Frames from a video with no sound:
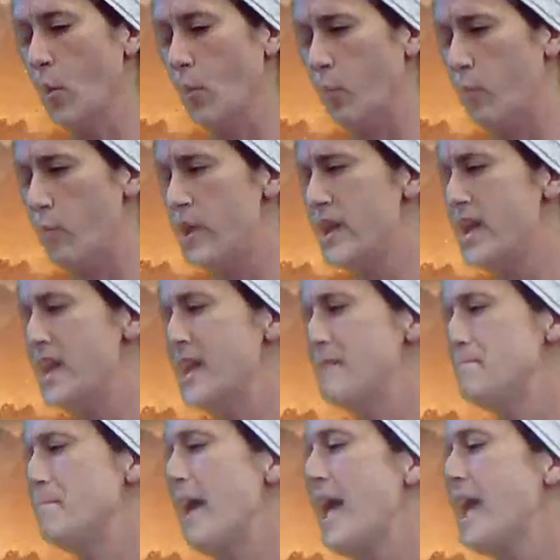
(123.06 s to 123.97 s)

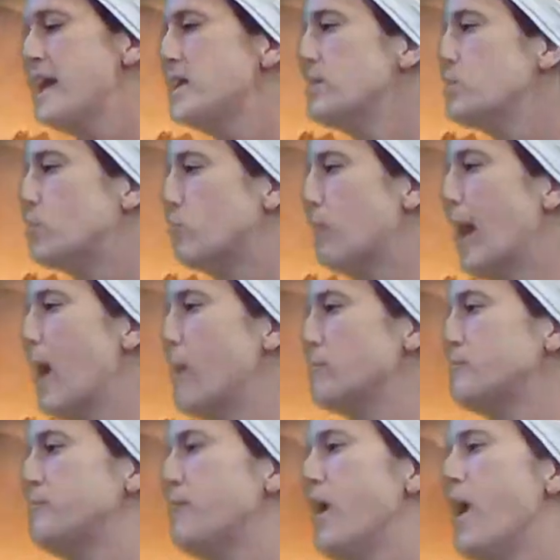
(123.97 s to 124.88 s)
We made
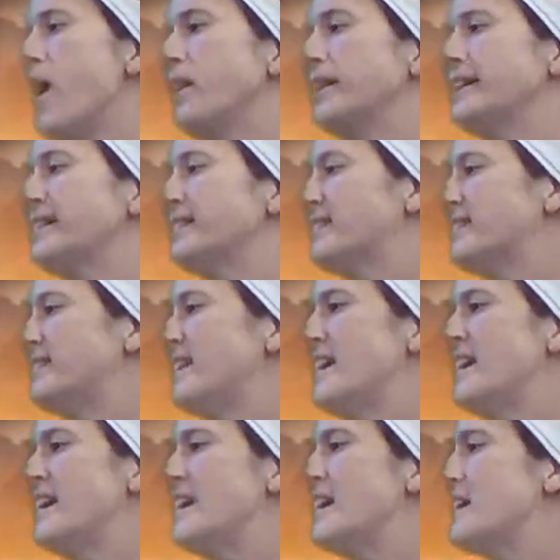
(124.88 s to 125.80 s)
ground fall, it
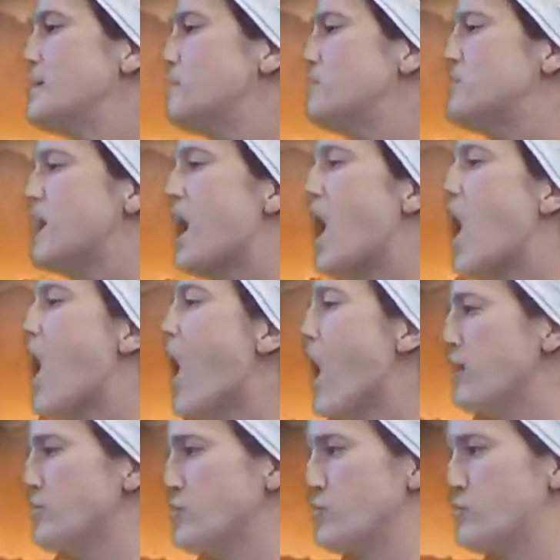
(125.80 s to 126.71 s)
seemed,
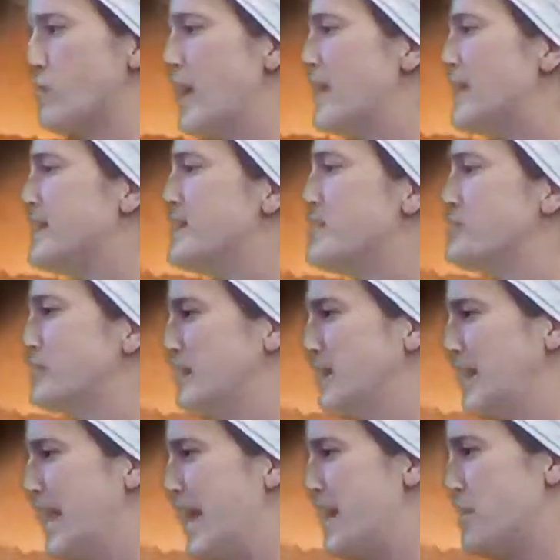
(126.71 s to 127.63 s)
100 years
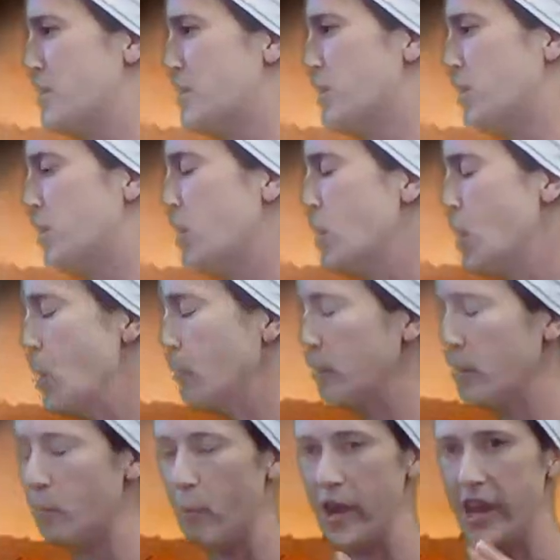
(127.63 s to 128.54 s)
later,
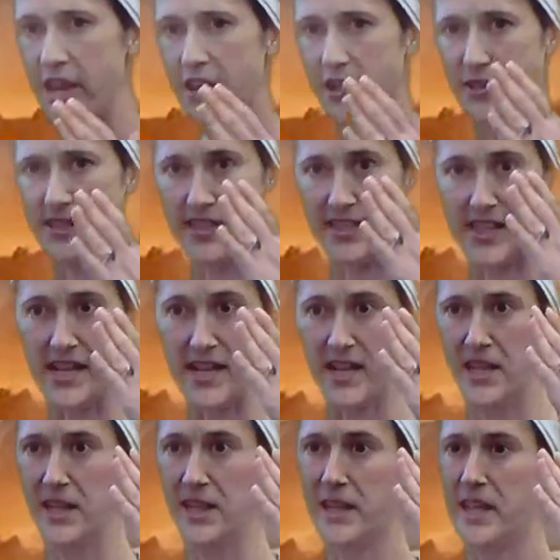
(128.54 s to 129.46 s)
when we could see
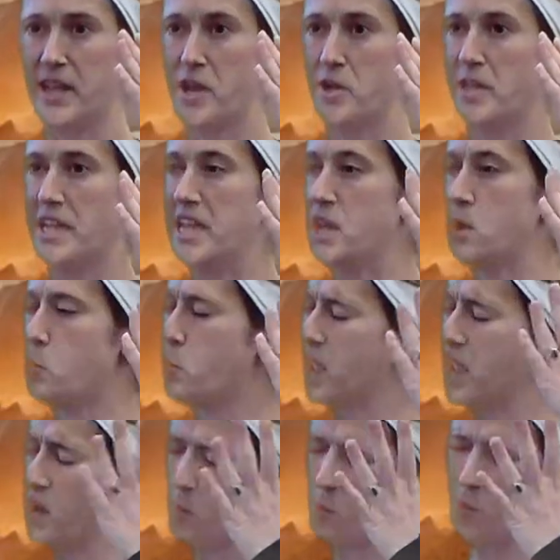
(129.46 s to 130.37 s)
clearly
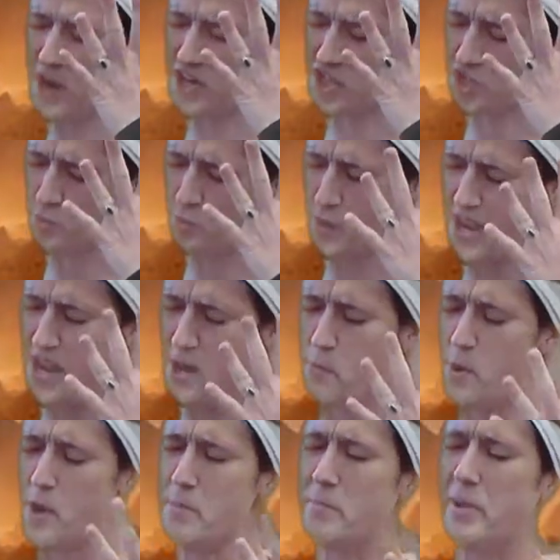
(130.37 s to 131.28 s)
we wished we
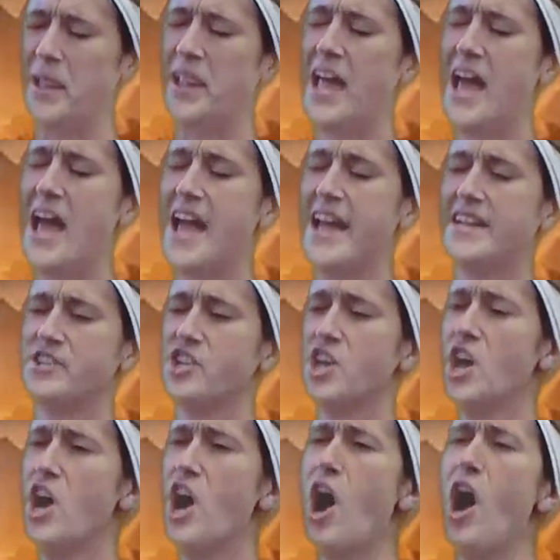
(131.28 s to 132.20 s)
were blind.
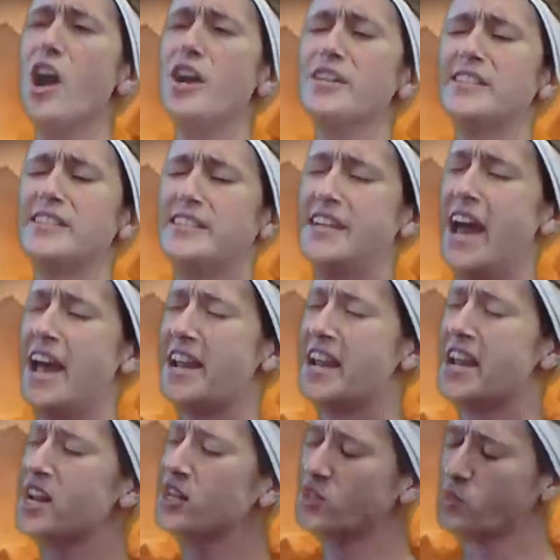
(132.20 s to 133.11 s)
Our
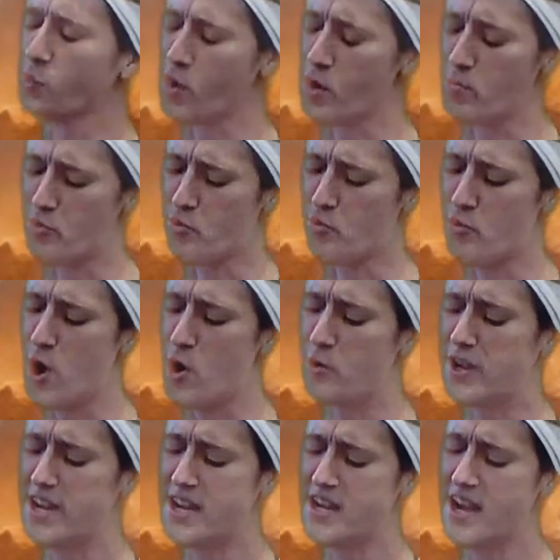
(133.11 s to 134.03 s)
steadings were
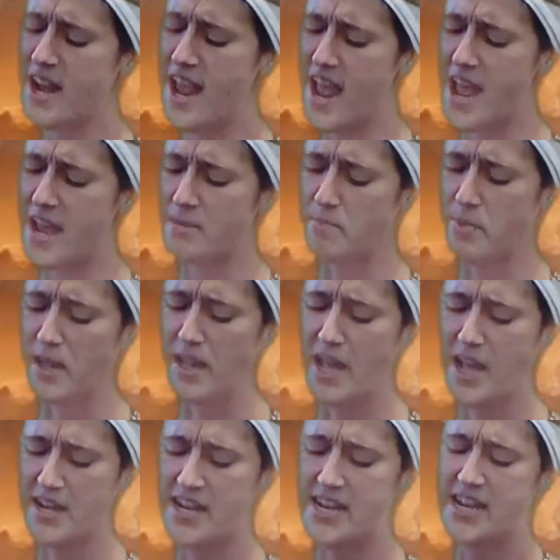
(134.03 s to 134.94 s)
broken and
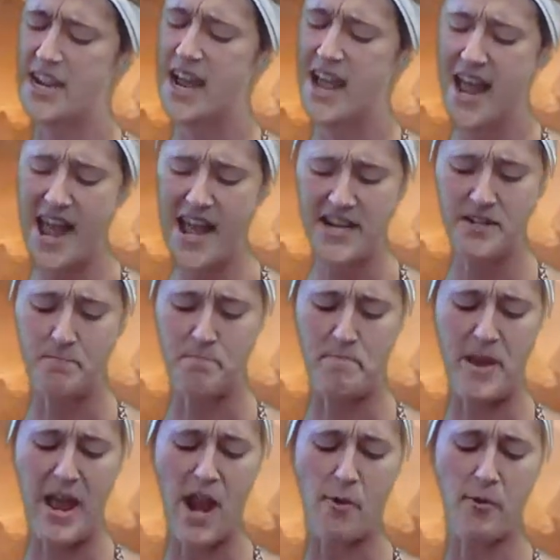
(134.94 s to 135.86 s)
bloody and
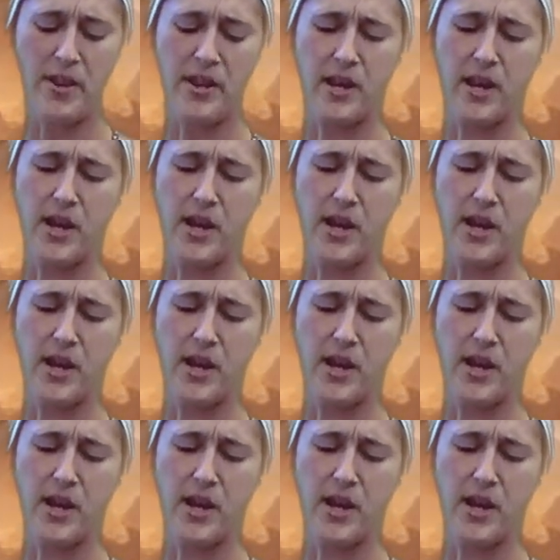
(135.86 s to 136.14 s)
barren.